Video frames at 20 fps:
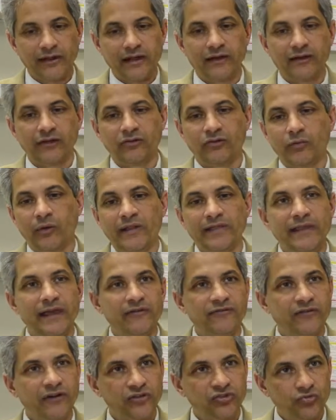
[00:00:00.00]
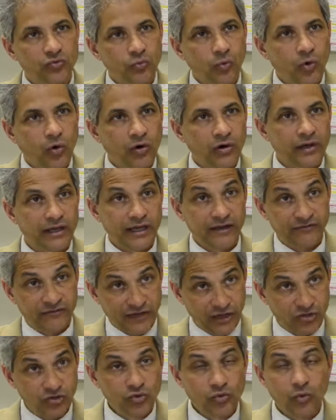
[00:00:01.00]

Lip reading: that is when they first walk, if they do